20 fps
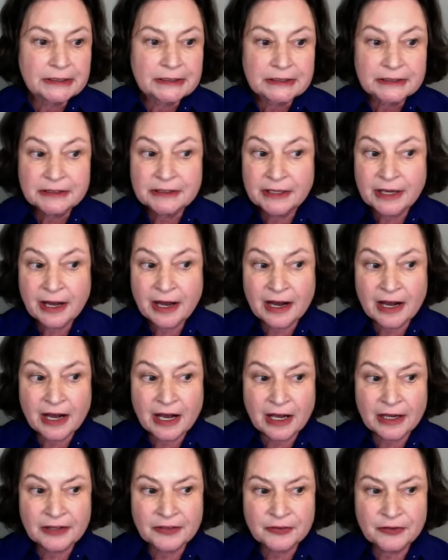Yeah,
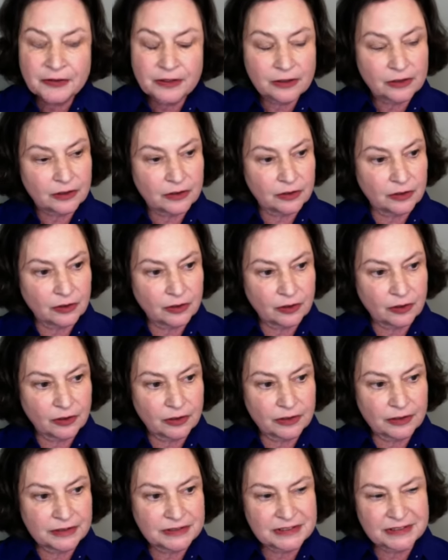I think
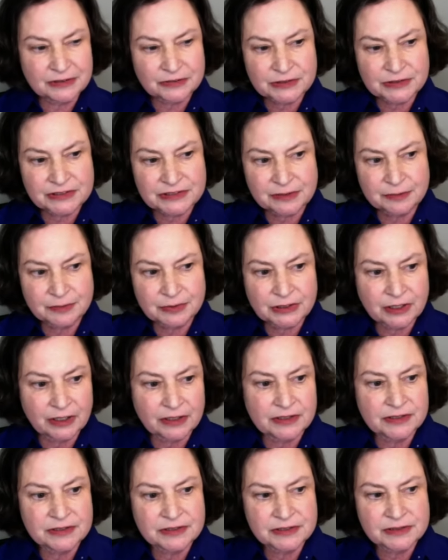it's interesting
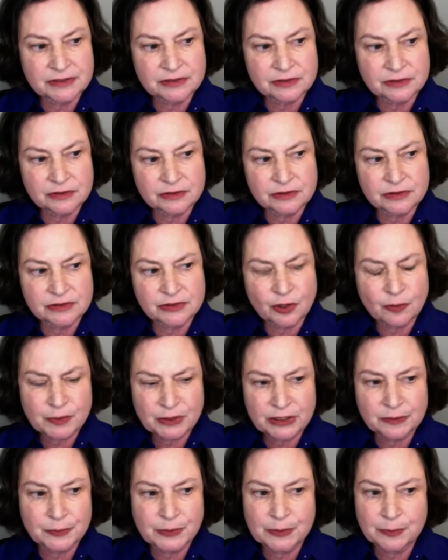because so
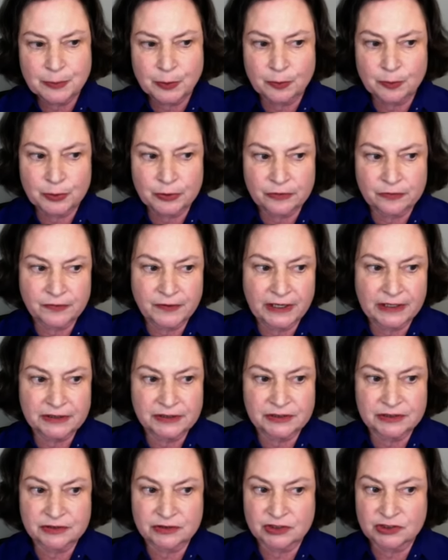many people
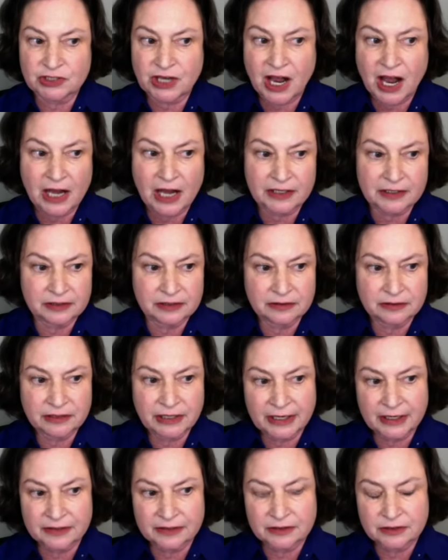profess shock
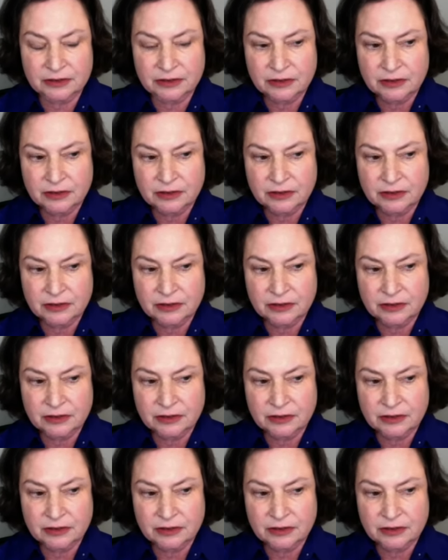at